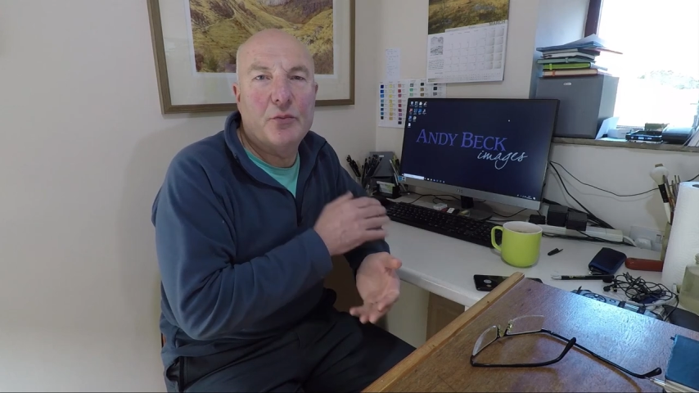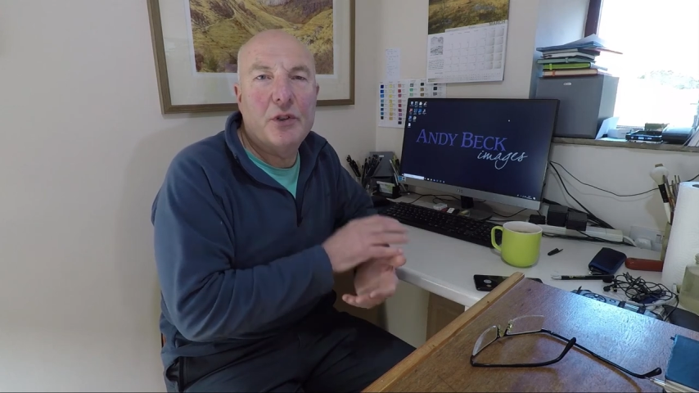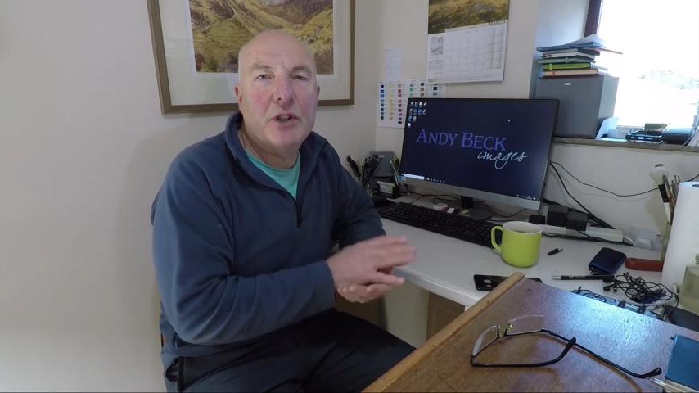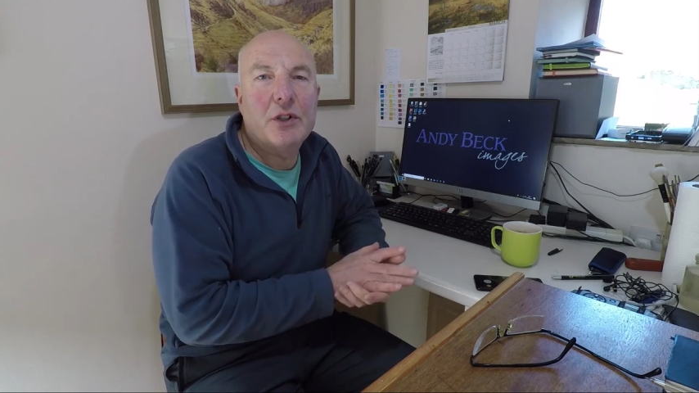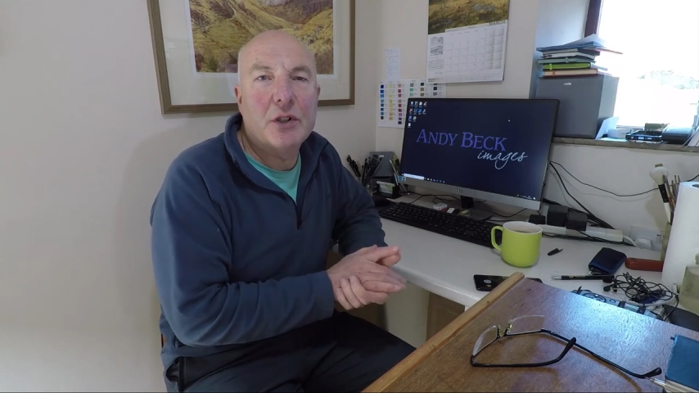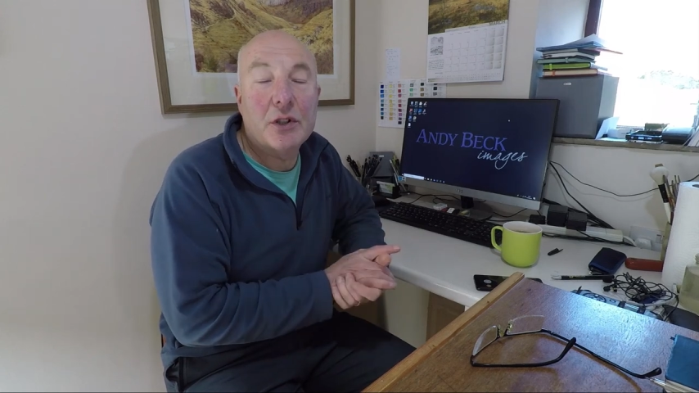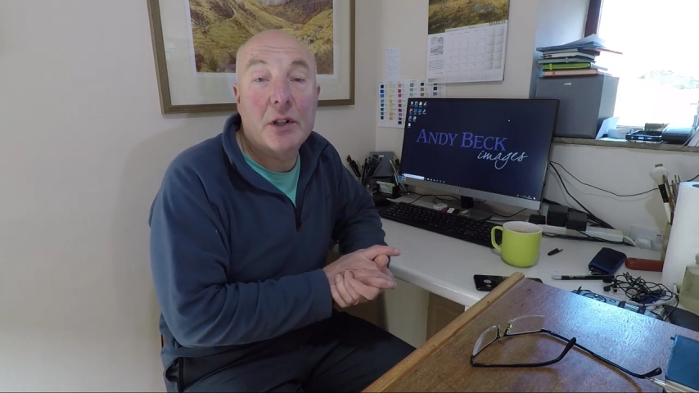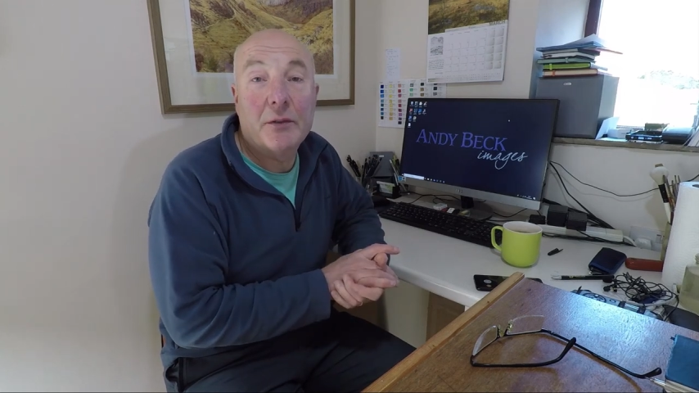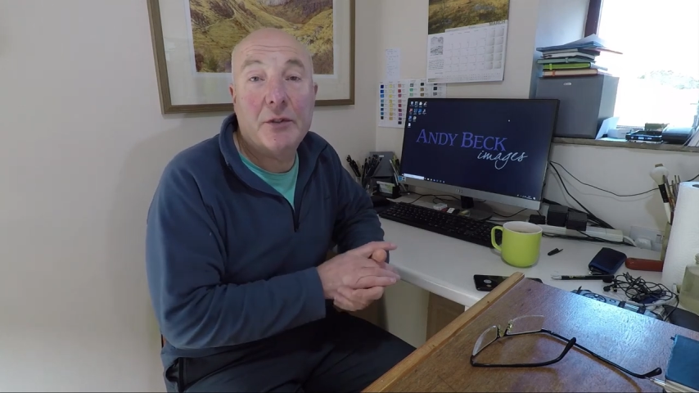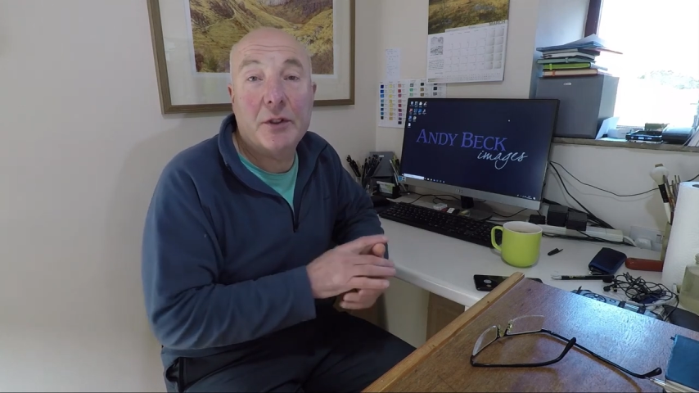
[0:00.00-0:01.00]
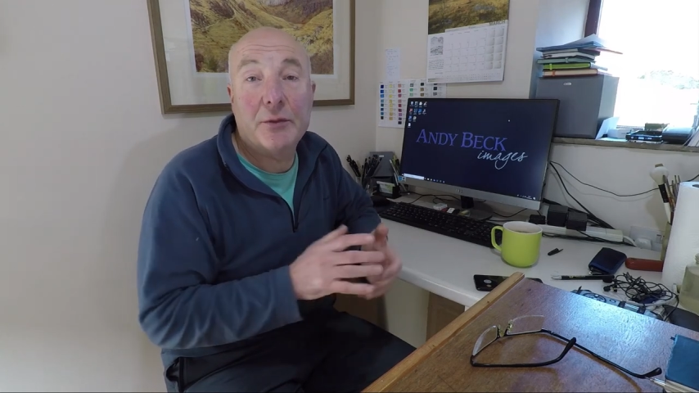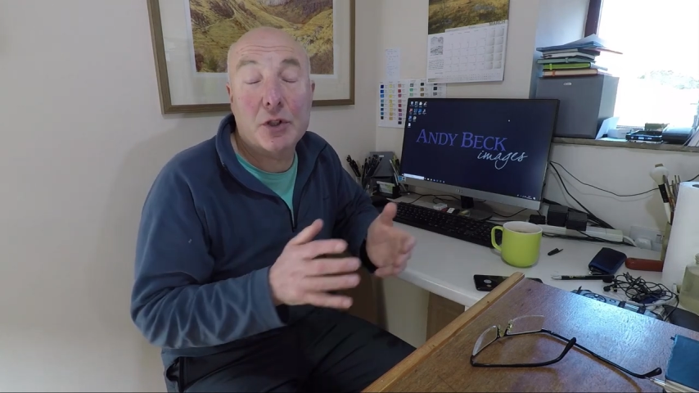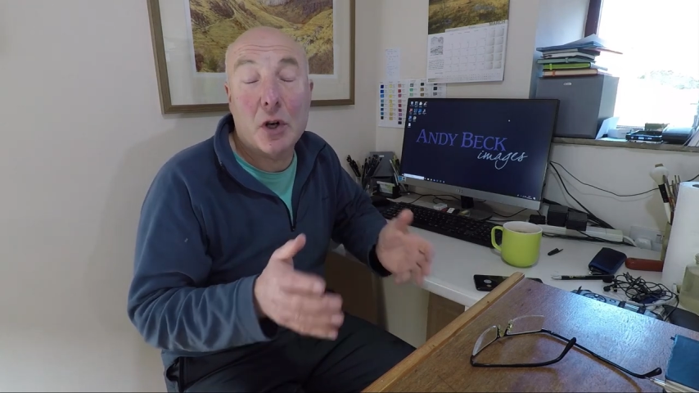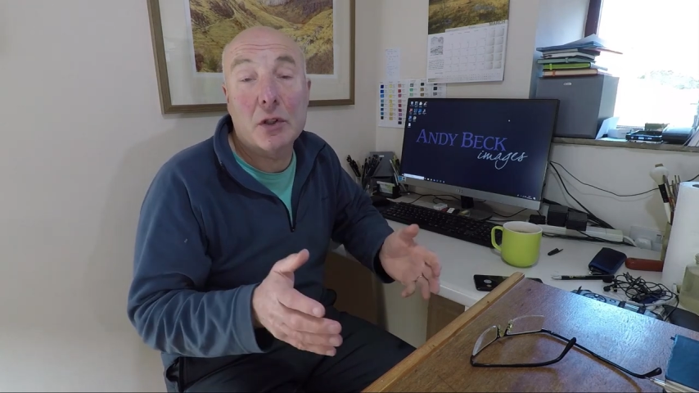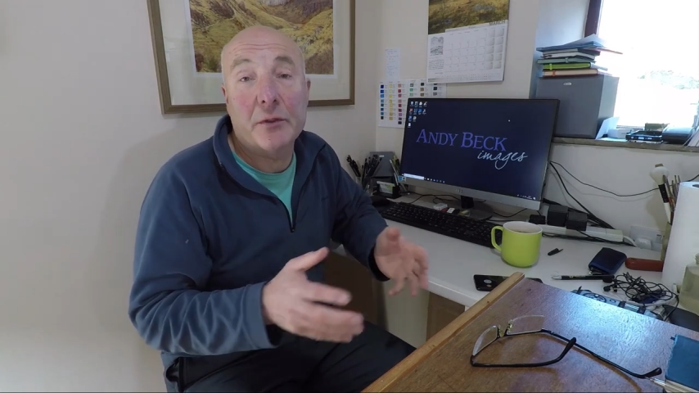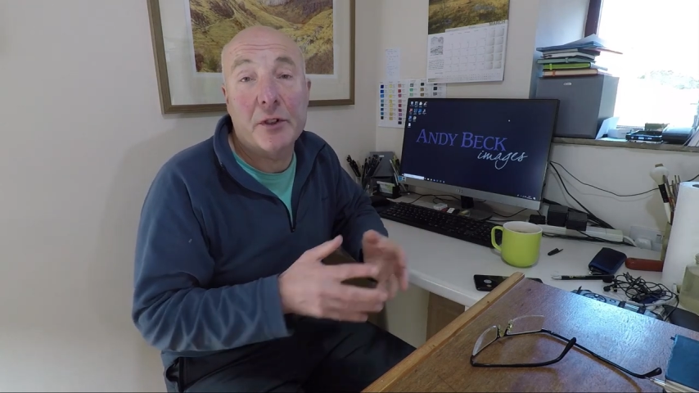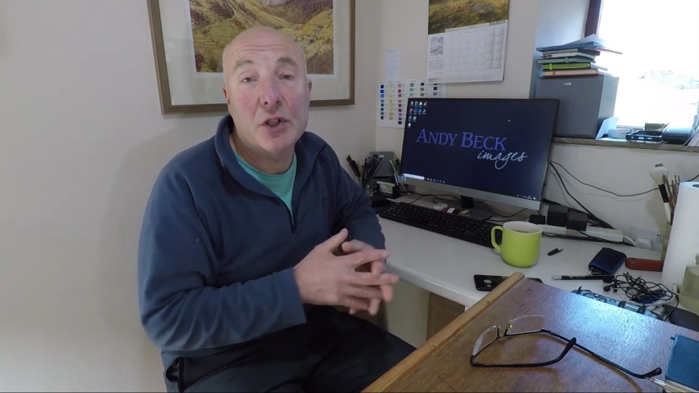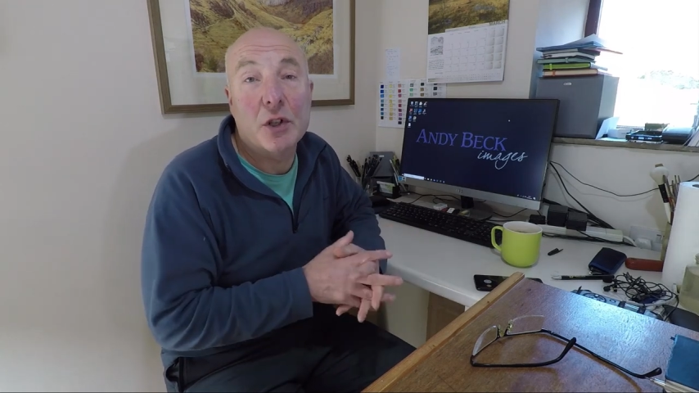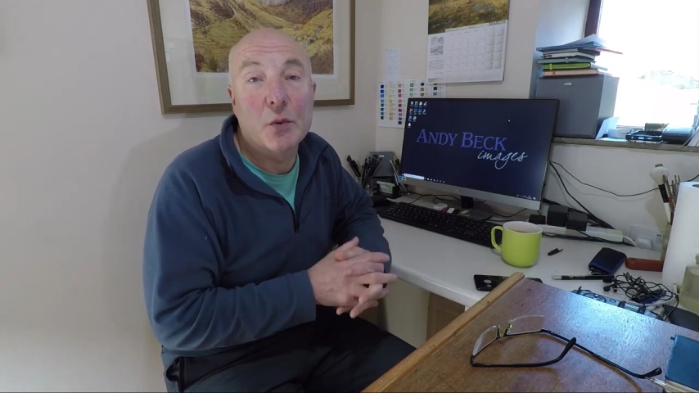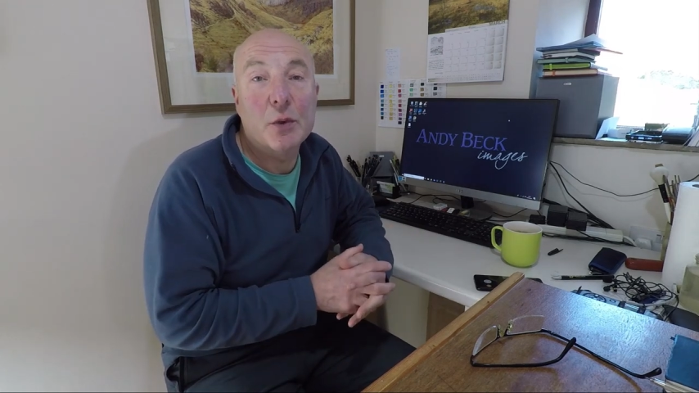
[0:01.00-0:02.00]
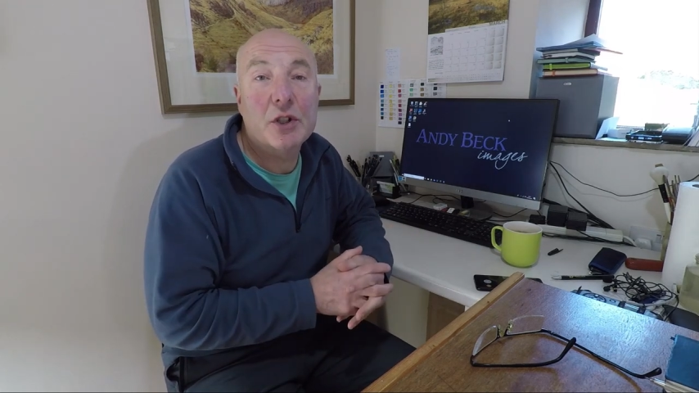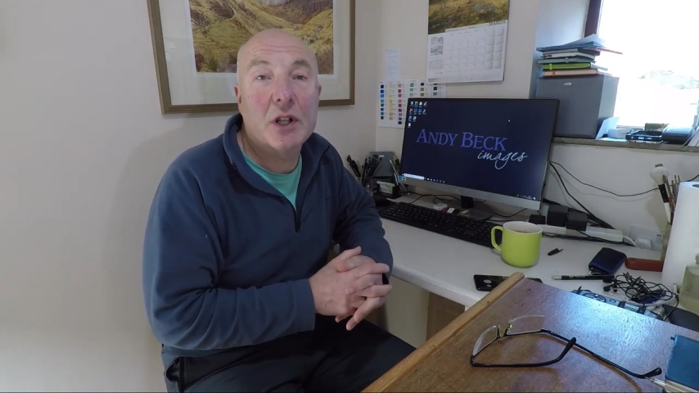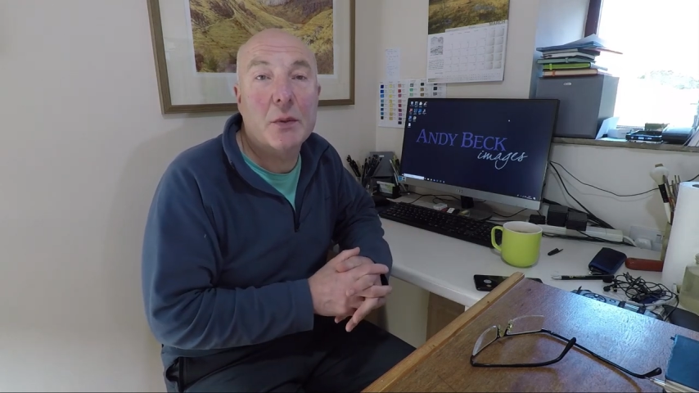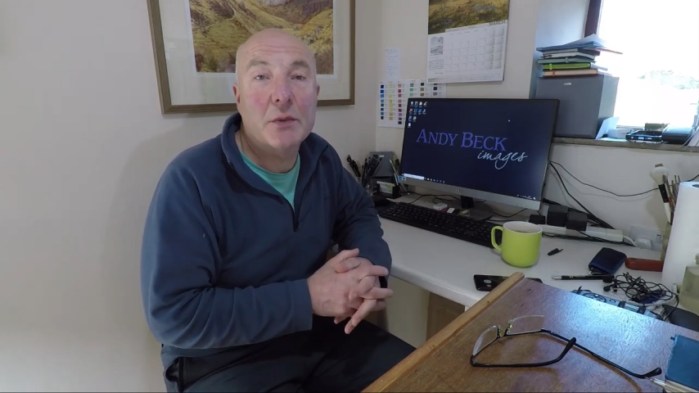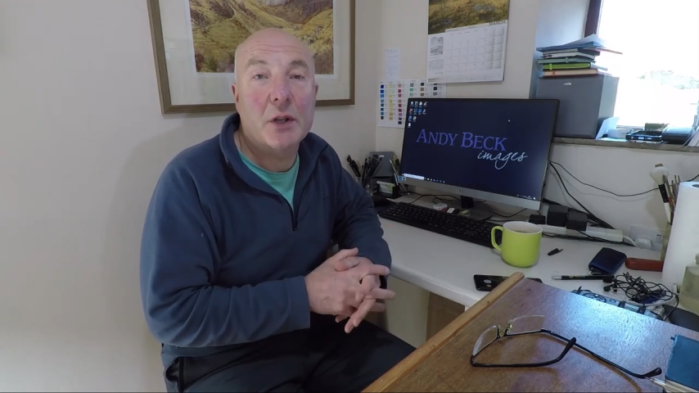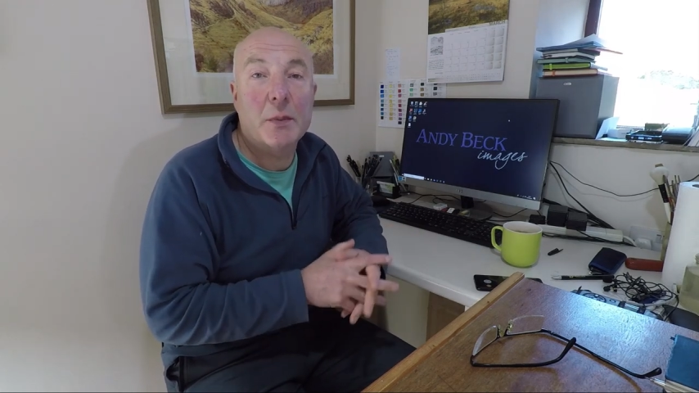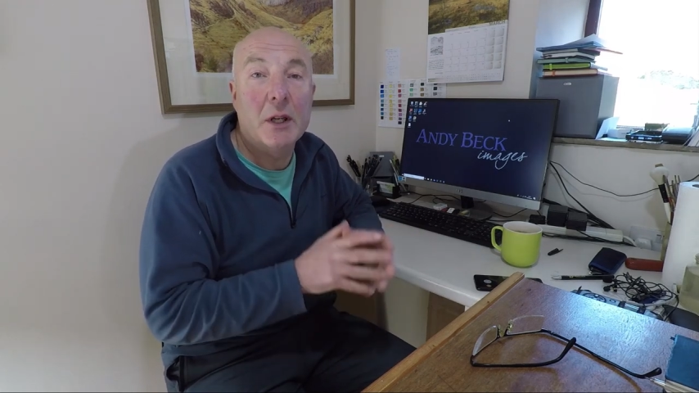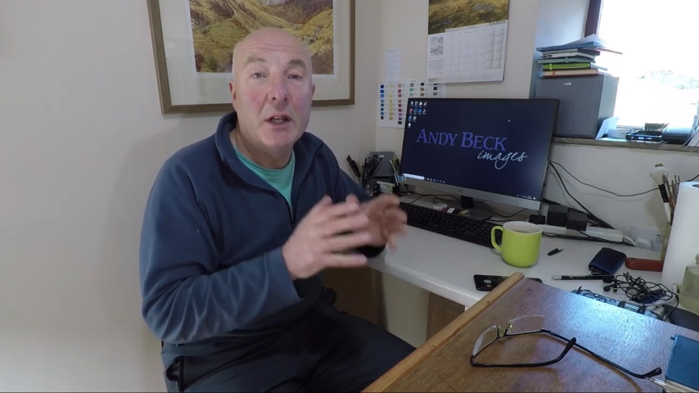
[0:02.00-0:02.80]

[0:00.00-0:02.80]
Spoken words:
research for the photography show which comes up